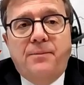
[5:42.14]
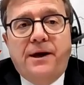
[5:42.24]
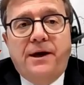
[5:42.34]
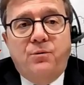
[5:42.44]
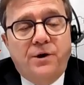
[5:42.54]

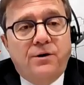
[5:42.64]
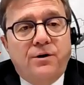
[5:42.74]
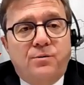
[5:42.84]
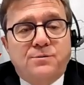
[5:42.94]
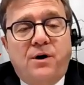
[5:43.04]
And we are going
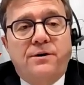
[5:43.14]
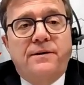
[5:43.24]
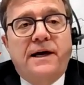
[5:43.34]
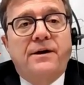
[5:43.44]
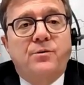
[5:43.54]
to respond to
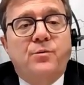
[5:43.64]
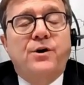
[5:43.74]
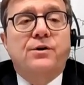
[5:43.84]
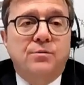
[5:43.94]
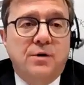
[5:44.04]
that, and we are
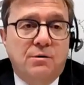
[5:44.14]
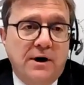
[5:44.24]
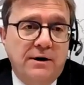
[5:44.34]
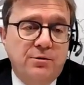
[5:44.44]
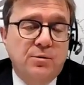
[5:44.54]
going to
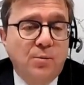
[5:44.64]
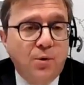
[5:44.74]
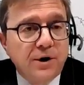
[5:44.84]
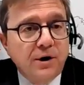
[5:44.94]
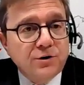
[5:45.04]
require the
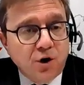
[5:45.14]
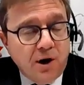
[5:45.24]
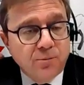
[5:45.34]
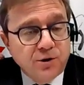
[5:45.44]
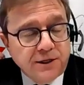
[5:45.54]
reporting on
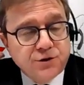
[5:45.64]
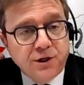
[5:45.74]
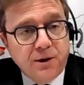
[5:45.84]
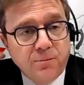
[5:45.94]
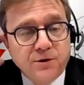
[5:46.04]
job retention
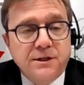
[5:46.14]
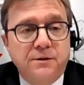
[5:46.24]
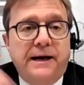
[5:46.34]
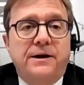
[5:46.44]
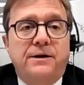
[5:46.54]
numbers at the
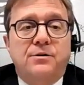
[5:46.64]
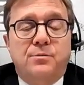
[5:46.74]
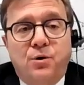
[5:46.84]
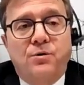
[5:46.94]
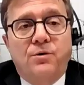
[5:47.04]
back end of the
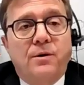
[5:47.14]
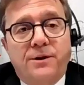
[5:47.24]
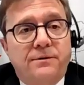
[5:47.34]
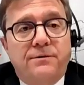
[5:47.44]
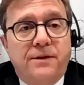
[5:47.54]
program,
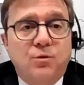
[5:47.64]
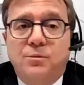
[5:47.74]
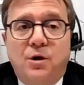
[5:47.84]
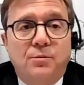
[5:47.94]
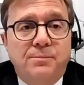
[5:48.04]
and they will
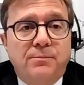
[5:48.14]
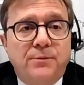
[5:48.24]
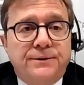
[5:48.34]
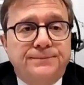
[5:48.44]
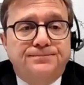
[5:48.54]
all be public.